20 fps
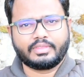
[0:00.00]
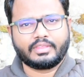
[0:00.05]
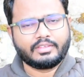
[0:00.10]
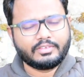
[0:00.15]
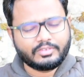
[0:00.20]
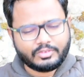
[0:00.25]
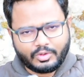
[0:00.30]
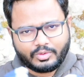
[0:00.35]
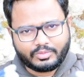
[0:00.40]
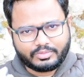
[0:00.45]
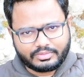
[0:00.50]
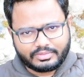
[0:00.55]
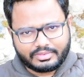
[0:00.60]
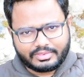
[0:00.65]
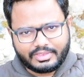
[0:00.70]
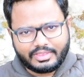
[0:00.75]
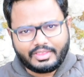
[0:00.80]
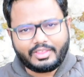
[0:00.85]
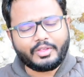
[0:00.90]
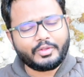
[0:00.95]
So,
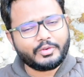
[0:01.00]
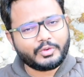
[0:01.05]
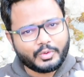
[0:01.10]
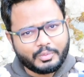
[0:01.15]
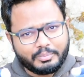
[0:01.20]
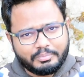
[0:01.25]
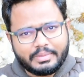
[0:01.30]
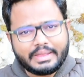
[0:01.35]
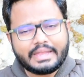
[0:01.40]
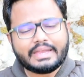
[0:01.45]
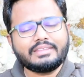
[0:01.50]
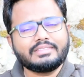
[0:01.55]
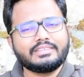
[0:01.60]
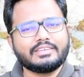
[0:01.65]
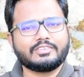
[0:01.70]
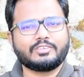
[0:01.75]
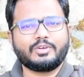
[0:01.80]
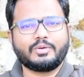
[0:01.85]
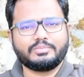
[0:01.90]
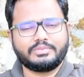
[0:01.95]
to meet these
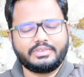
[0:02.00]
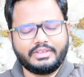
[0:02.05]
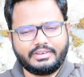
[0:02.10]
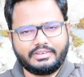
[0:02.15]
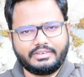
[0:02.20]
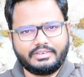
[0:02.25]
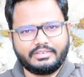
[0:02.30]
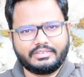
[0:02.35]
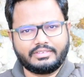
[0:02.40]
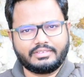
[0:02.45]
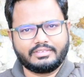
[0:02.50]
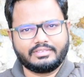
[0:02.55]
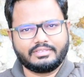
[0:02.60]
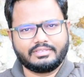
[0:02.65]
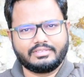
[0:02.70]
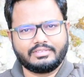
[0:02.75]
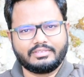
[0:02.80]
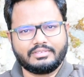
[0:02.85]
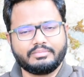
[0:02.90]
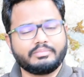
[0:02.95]
objectives,
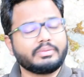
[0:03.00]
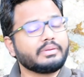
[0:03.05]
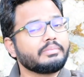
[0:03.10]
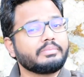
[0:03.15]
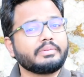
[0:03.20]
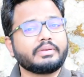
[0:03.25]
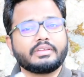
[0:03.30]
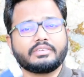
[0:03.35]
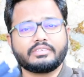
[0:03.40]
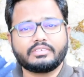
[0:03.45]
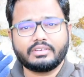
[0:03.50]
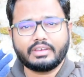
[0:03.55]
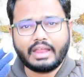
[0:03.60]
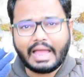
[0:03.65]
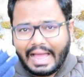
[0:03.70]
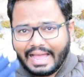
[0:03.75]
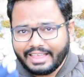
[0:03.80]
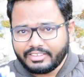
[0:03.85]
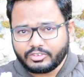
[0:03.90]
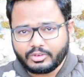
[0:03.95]
preparation
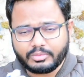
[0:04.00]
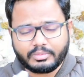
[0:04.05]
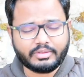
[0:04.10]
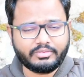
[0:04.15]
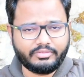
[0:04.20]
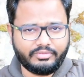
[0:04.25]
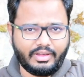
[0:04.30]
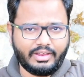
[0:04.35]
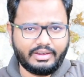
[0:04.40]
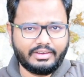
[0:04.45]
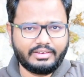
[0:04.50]
has to be fun.